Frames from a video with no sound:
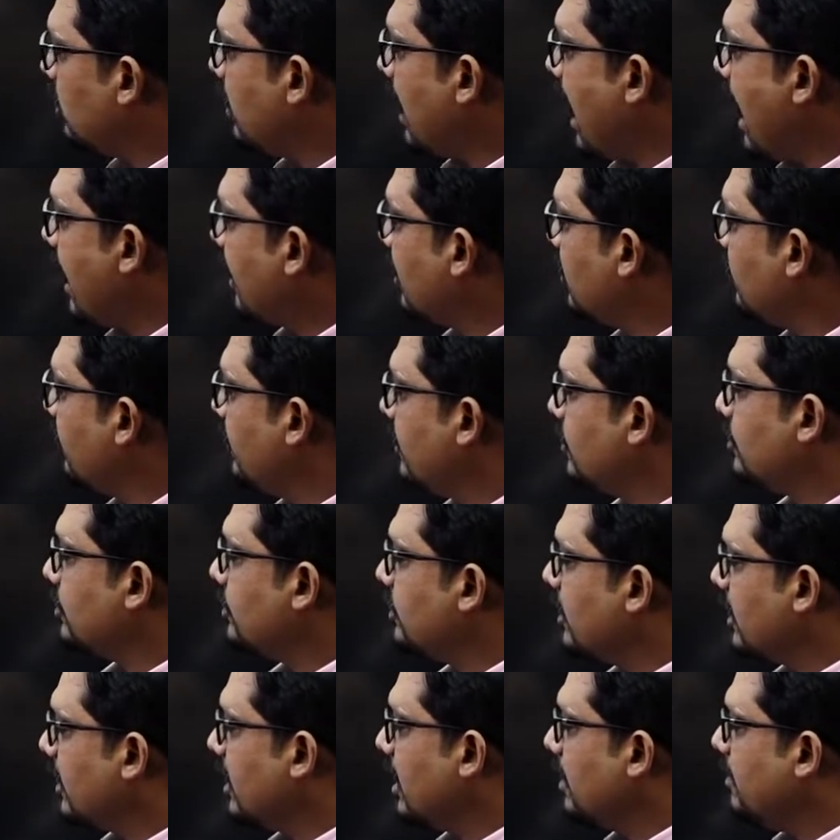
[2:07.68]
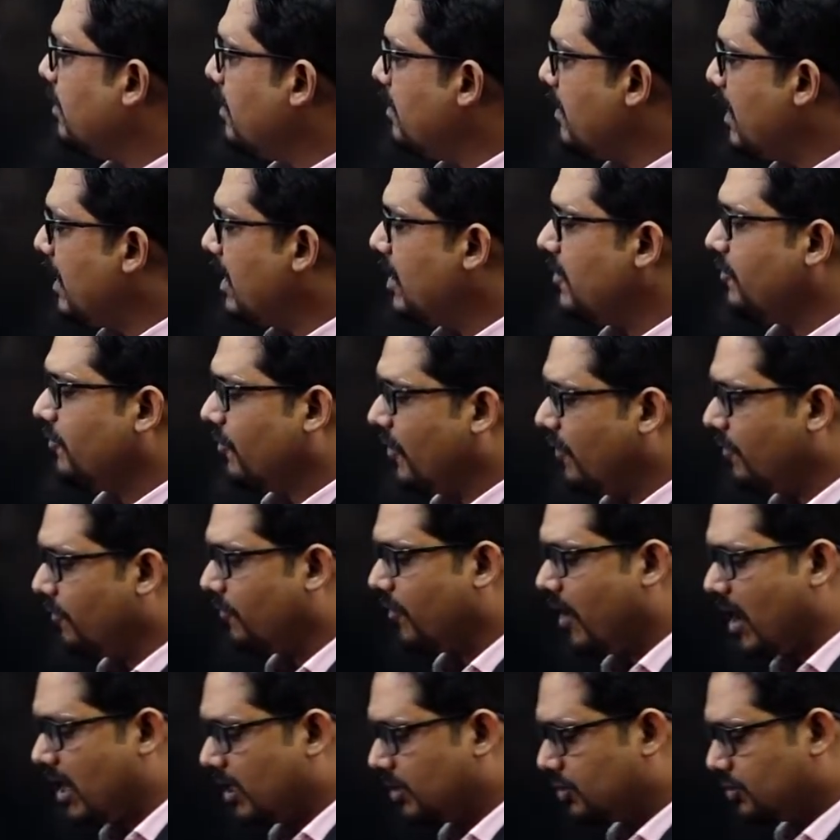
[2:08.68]
the activation, there can be many fib
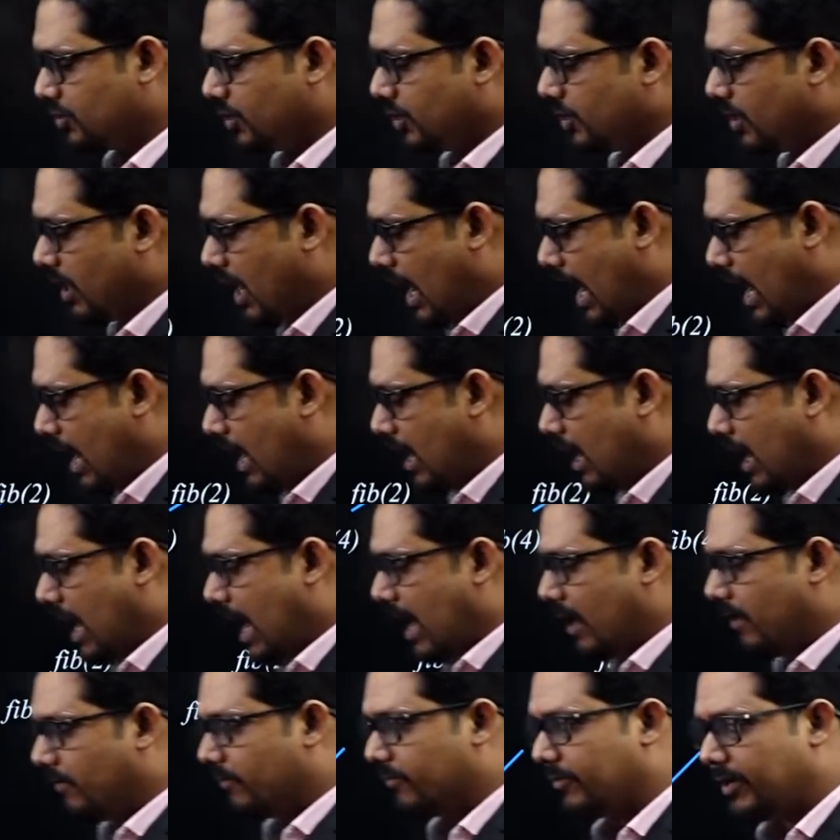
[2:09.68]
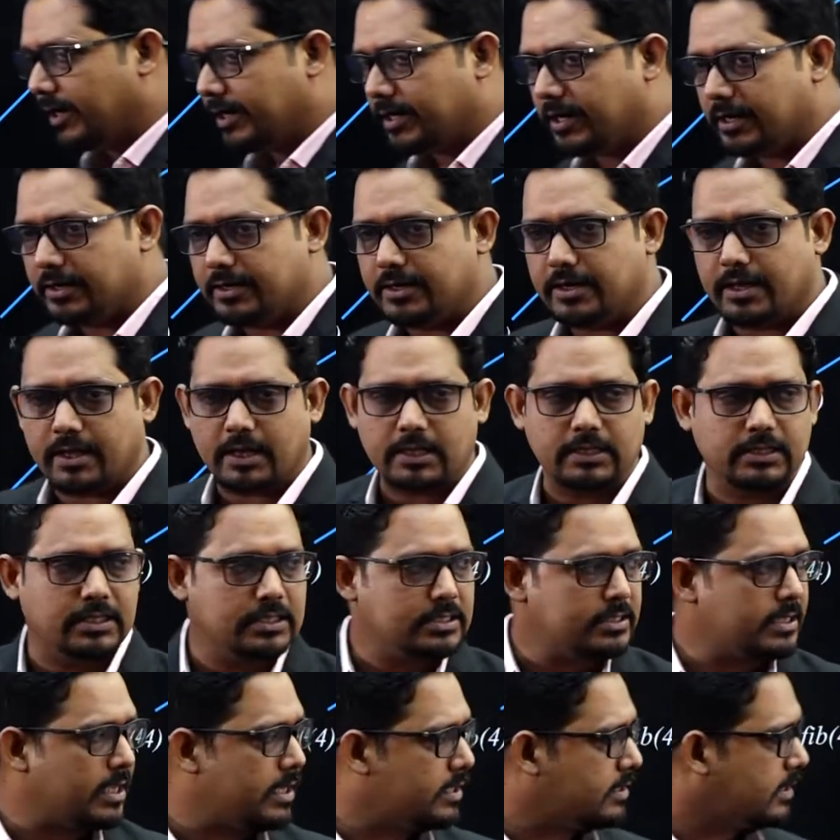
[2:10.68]
function I have written here in
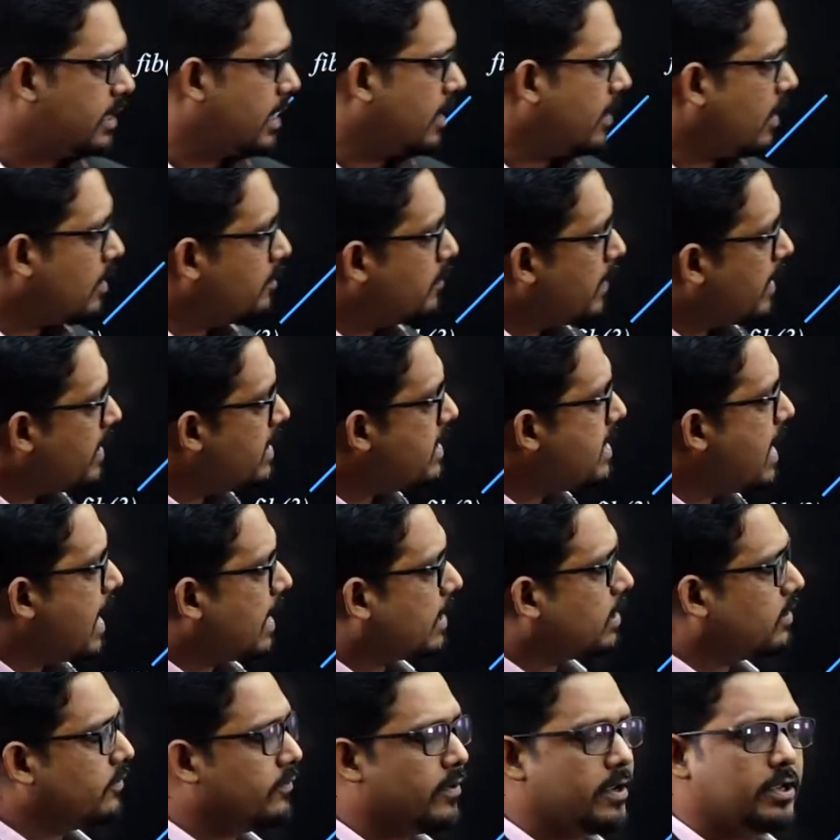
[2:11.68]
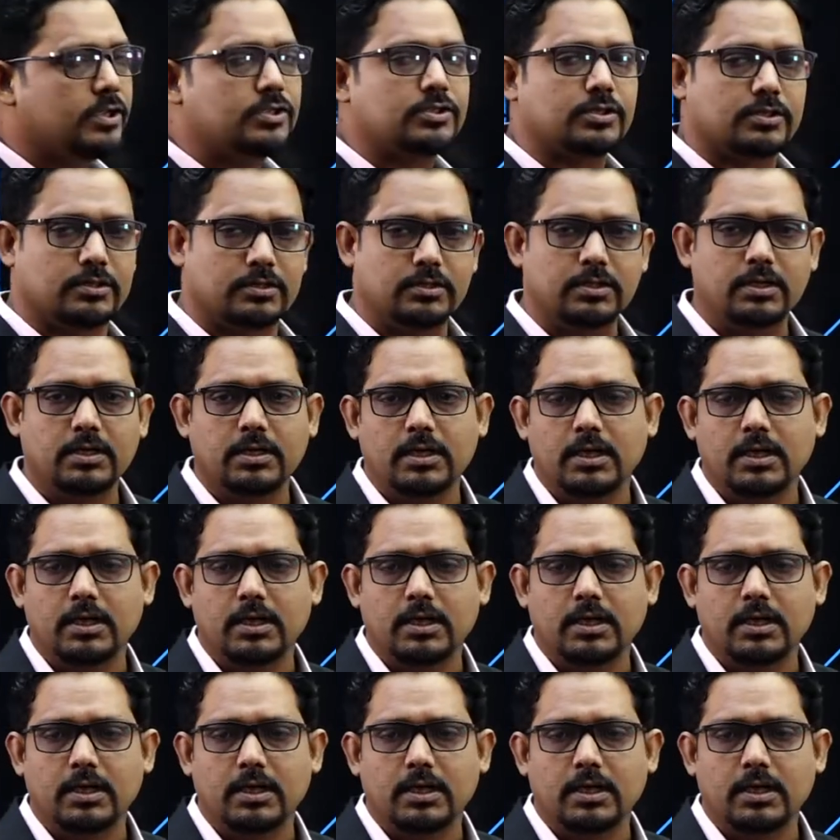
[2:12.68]
this case. There are many activation.